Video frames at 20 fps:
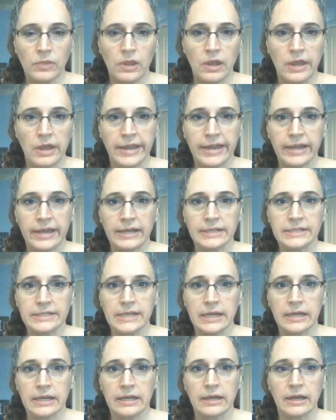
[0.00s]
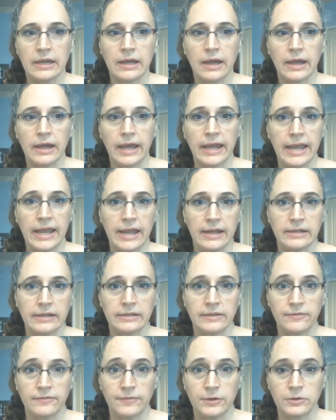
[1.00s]
And I had
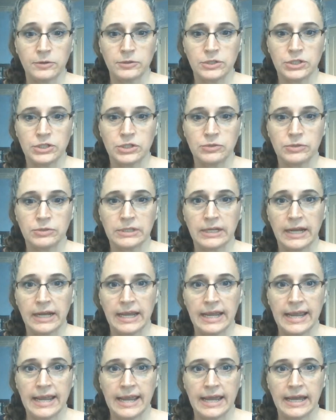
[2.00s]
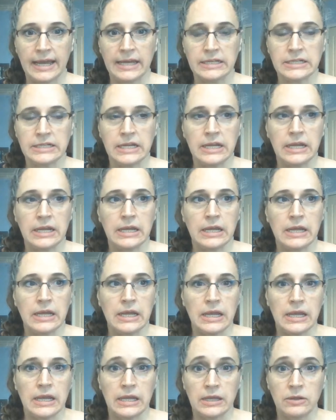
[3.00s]
the photo shoot that I had.
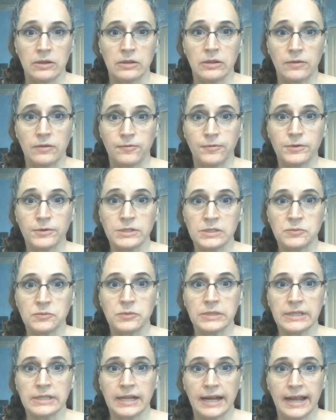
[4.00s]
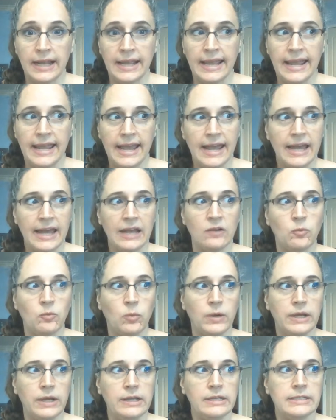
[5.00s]
The first one that I had
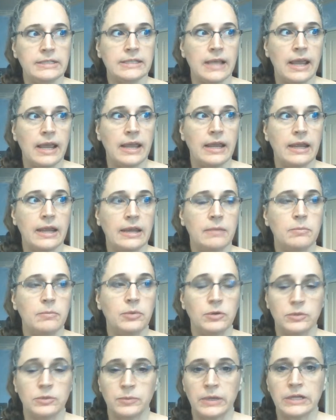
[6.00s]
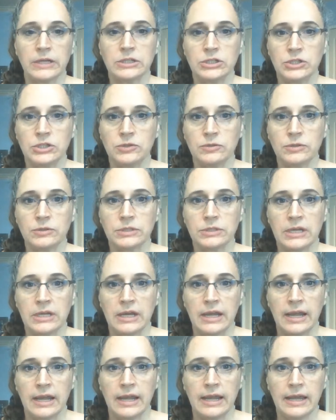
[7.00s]
was a boudoir shoot.
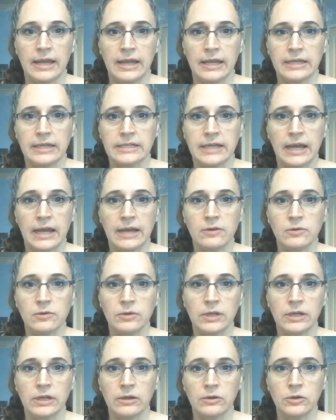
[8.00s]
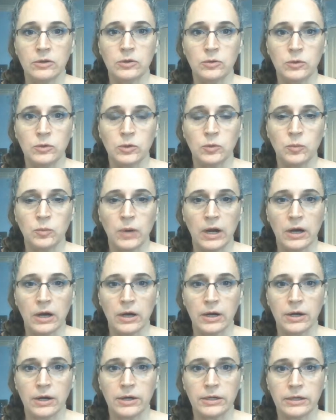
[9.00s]
And I don't care who you
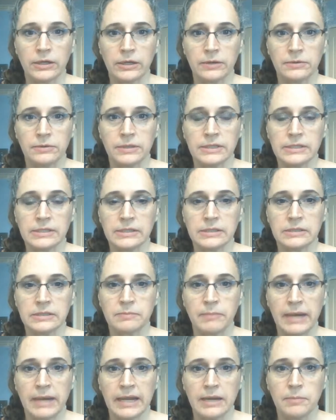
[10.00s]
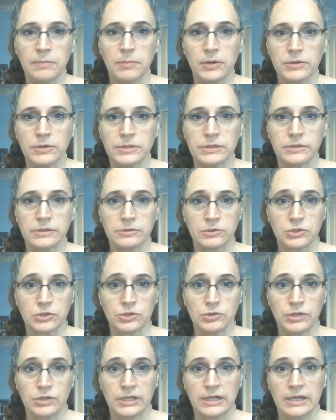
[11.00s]
are, this is my personal
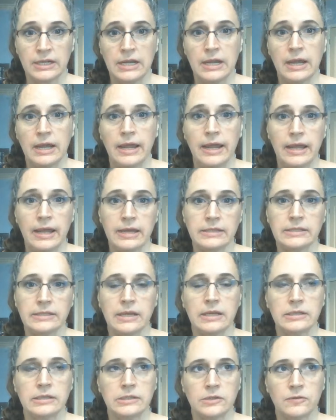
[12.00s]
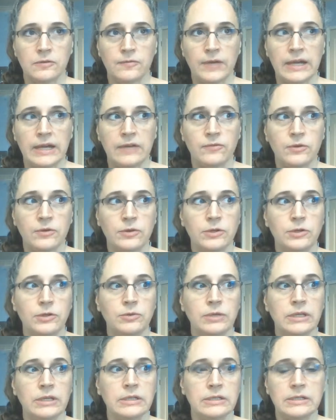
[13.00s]
journey as a survivor. You
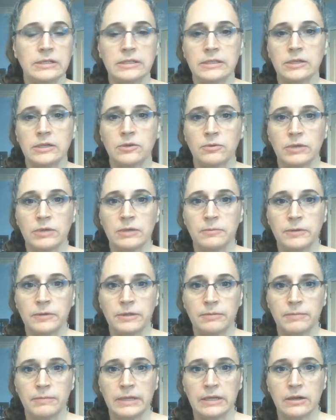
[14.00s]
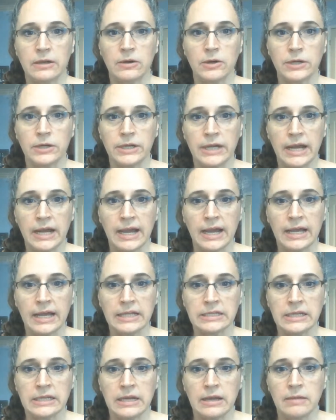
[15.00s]
can disagree with me or
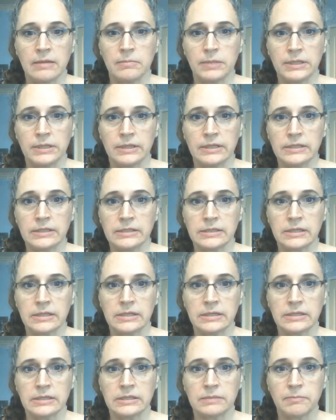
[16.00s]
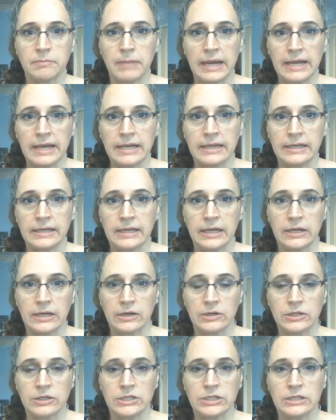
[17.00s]
not, but this is my
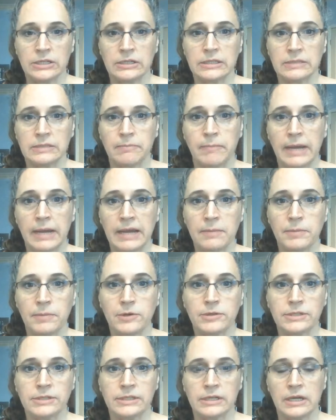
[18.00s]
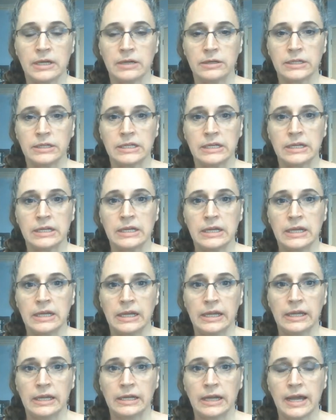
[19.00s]
inheritance, my personality
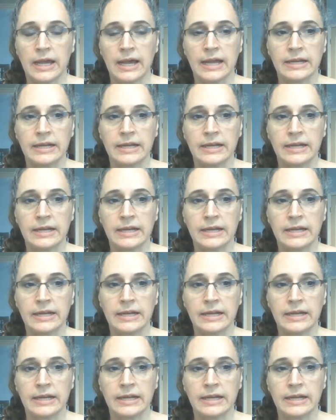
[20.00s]
in God.